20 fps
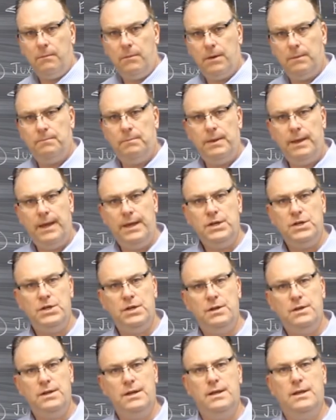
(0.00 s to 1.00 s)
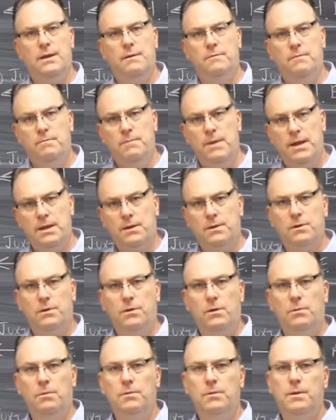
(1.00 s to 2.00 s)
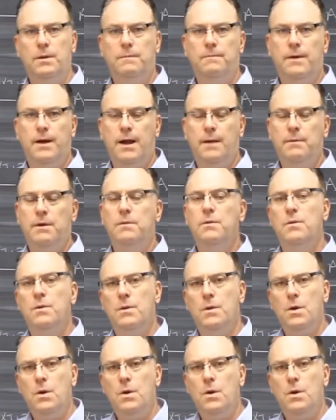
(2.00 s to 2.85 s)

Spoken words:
a patient in a medical environment,